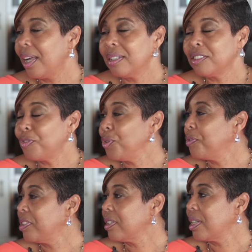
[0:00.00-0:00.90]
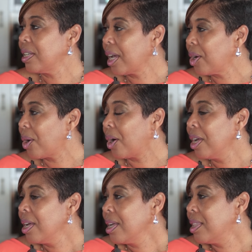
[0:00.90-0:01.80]
the islands, if you visit
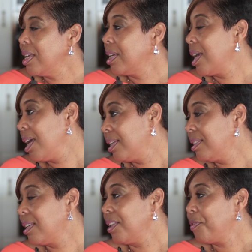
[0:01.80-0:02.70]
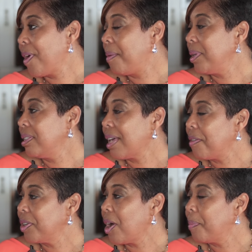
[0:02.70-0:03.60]
Necker, the kids and the families
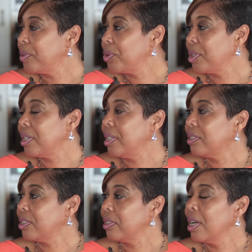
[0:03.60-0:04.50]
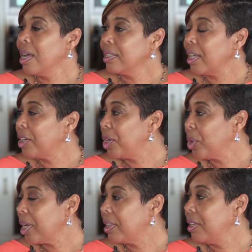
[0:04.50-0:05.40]
have an opportunity to take a
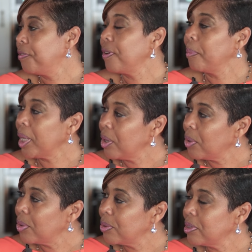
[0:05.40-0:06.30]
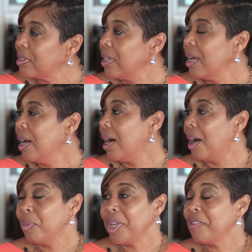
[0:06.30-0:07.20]
look at the flamingos.
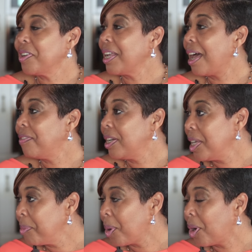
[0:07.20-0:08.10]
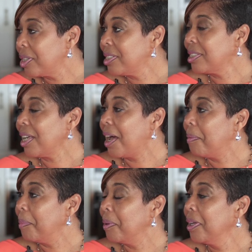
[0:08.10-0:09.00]
We even have lemurs
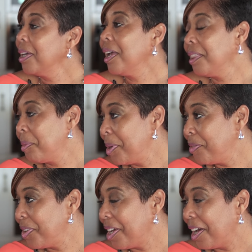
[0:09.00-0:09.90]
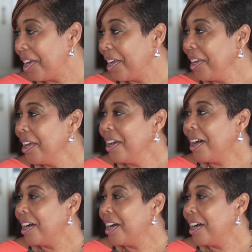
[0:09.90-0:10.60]
in the BVI.